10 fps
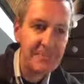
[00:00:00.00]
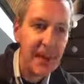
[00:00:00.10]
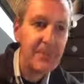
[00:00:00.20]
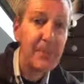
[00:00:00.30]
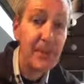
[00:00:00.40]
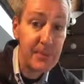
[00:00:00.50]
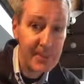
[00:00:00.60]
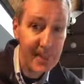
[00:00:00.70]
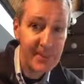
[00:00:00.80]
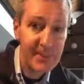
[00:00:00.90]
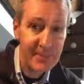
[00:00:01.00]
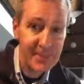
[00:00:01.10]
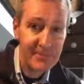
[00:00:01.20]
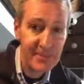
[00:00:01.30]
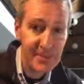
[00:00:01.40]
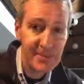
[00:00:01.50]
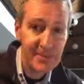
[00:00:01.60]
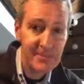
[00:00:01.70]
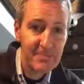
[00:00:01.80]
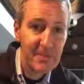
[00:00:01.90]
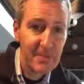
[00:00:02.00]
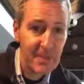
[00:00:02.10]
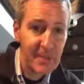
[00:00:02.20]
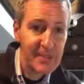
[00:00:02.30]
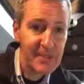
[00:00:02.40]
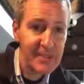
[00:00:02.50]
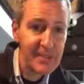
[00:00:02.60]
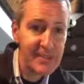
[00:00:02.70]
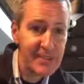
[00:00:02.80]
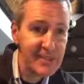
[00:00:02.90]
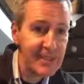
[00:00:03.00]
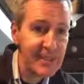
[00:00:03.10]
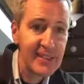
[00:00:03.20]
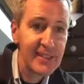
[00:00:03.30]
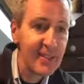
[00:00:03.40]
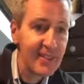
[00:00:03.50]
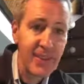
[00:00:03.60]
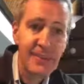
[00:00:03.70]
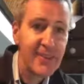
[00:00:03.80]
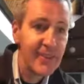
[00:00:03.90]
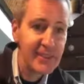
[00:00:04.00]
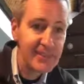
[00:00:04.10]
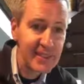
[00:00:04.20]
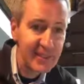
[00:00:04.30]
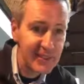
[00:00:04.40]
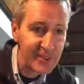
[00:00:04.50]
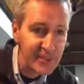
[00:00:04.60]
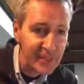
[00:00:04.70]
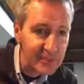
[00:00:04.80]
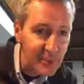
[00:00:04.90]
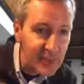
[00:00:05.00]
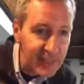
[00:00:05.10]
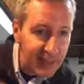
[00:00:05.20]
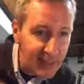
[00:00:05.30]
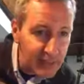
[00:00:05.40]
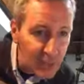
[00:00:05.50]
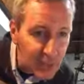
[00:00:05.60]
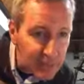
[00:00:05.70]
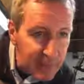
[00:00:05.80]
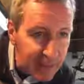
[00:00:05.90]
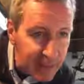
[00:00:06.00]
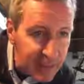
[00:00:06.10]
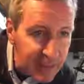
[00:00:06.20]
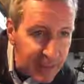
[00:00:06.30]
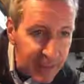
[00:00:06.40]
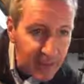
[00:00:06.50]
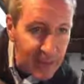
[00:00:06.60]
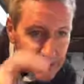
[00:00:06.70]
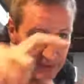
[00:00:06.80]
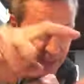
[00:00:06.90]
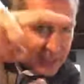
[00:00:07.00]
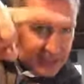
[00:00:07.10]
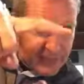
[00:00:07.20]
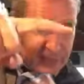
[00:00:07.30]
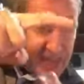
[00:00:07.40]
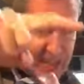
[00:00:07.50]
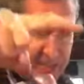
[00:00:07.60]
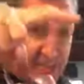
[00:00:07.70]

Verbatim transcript: I fight with technology sometimes. Brothers and sisters, you need to know I'm fighting with technology. Morning, Caroline. Morning, Marilyn. I've got a little tiny feed and I